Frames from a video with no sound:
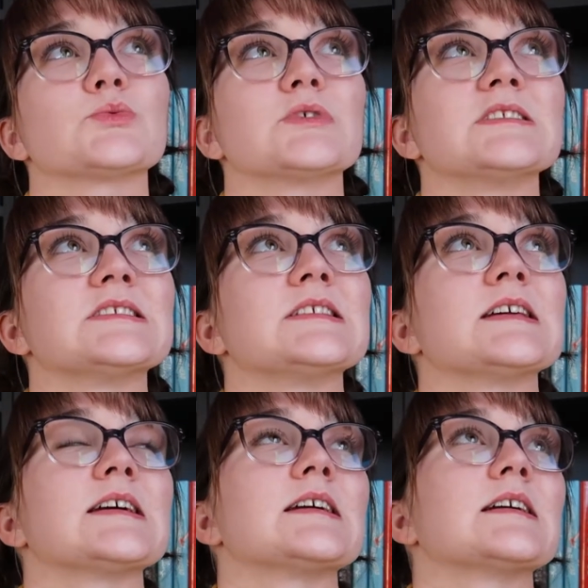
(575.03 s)

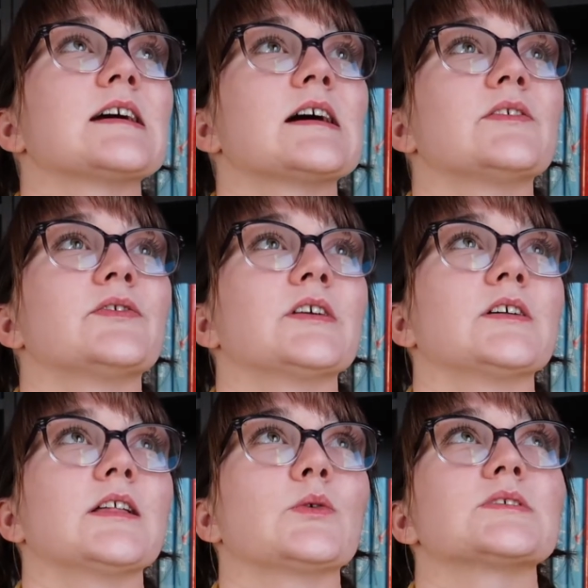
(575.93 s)
Wednesday, I
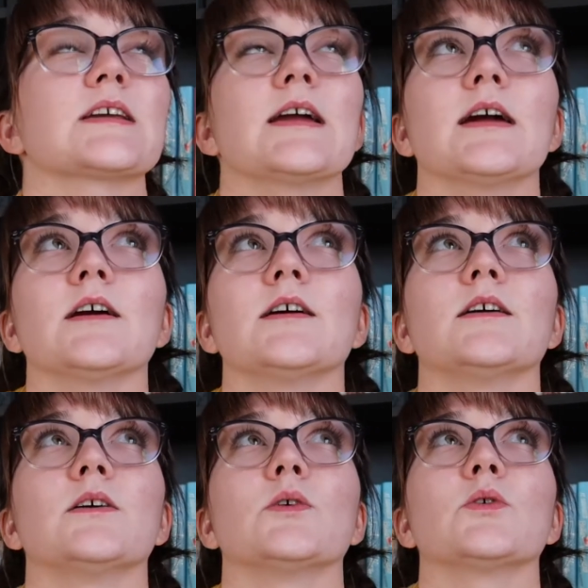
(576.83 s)
feel like, was
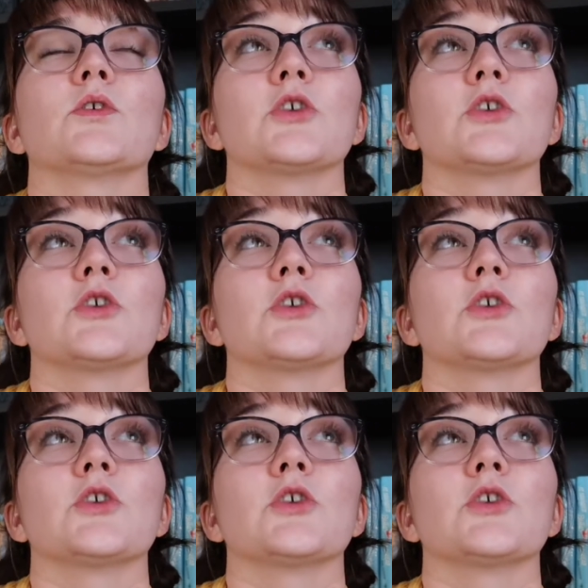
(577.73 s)
Arrow.